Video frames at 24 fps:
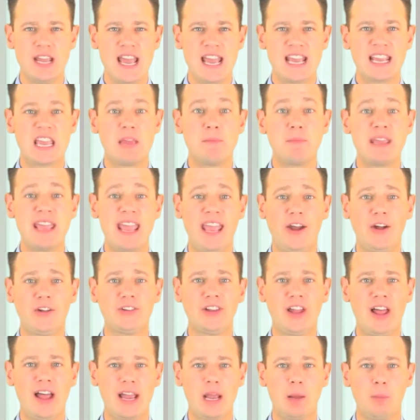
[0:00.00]
can be held
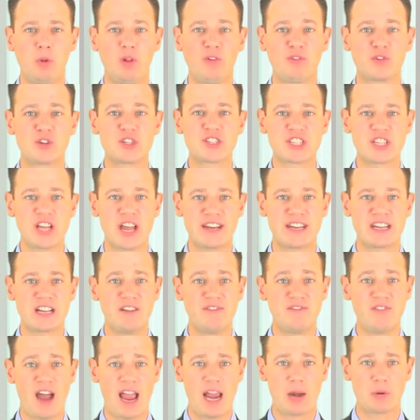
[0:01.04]
liable for sending a
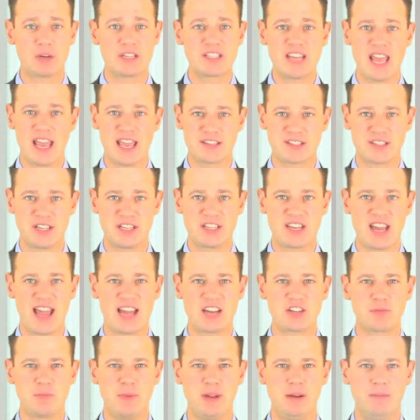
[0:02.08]
virus as an
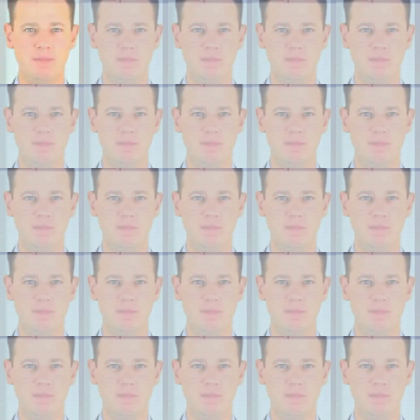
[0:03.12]
attachment.